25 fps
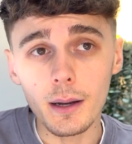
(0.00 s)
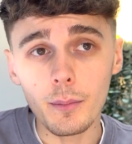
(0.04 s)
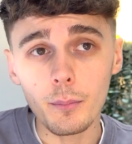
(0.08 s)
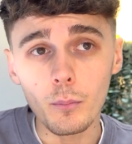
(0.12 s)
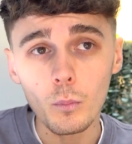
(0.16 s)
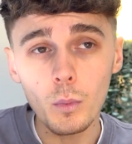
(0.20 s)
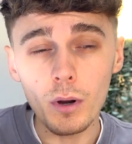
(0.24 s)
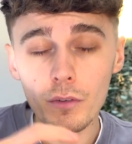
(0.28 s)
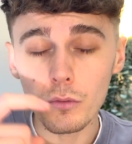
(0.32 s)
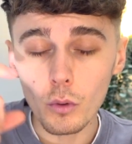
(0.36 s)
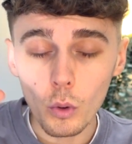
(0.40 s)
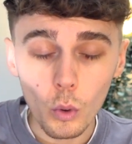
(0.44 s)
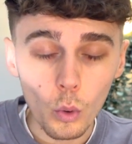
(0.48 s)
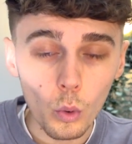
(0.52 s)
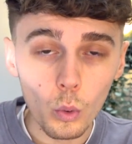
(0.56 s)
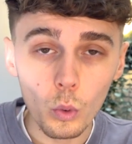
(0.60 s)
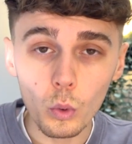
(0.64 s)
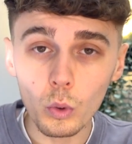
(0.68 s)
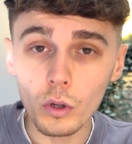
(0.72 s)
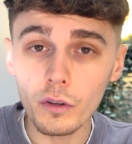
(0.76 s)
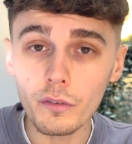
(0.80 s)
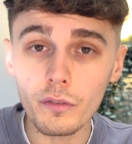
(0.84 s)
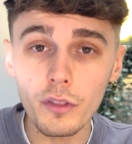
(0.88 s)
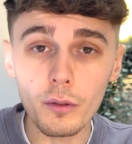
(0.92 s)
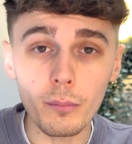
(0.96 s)
with
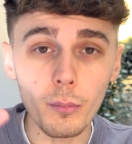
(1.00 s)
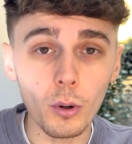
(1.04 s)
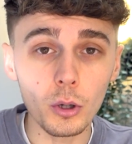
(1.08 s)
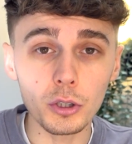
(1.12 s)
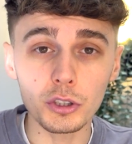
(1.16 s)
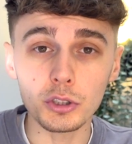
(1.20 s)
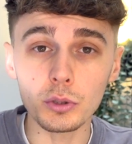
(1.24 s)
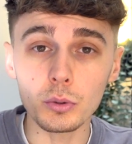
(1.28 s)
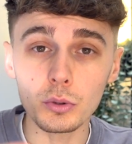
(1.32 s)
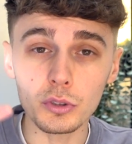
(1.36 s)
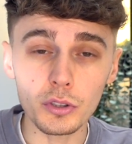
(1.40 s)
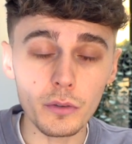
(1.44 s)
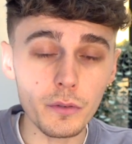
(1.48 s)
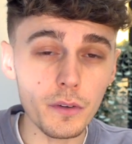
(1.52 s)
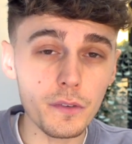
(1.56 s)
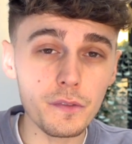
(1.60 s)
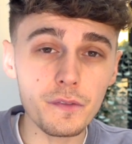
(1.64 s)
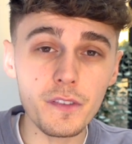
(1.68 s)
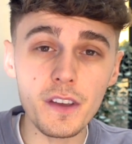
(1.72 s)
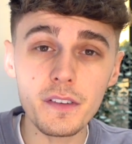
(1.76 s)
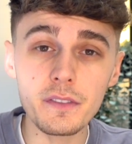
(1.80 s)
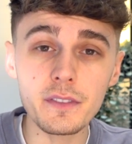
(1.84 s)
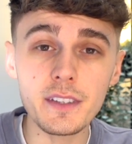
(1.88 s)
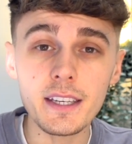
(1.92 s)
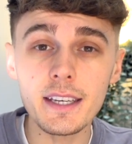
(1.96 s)
all of the modules, over
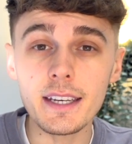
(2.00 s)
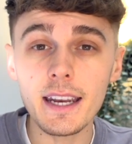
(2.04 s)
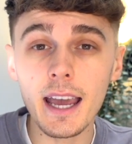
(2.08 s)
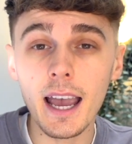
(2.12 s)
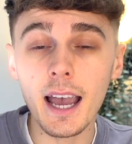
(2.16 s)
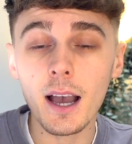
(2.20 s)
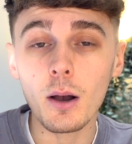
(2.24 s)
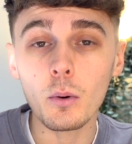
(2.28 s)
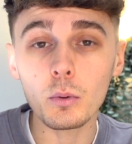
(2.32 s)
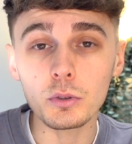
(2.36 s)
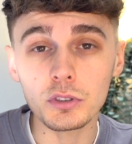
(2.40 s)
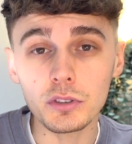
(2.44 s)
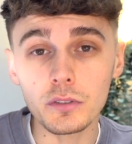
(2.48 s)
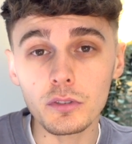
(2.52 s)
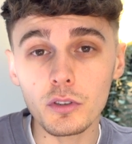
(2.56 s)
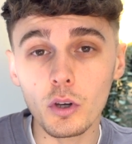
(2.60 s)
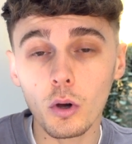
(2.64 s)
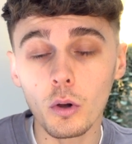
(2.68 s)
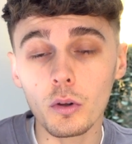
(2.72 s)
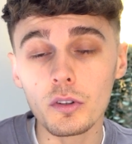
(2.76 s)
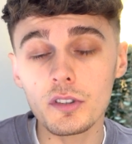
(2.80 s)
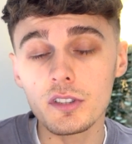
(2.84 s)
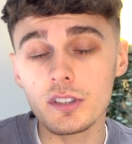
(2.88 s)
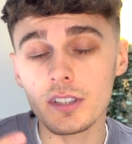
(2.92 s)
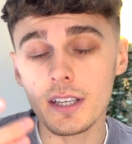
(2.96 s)
15 hours of
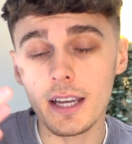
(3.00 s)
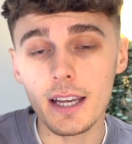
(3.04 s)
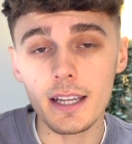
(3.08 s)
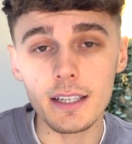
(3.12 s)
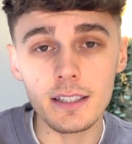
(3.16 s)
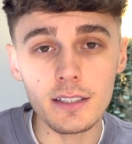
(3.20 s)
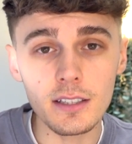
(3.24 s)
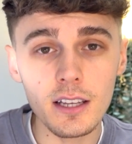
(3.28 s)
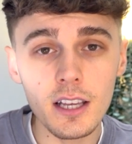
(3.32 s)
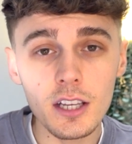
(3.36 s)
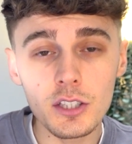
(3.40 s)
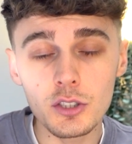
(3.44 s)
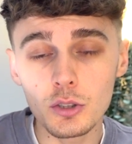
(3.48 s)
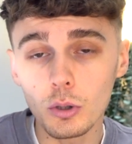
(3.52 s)
content,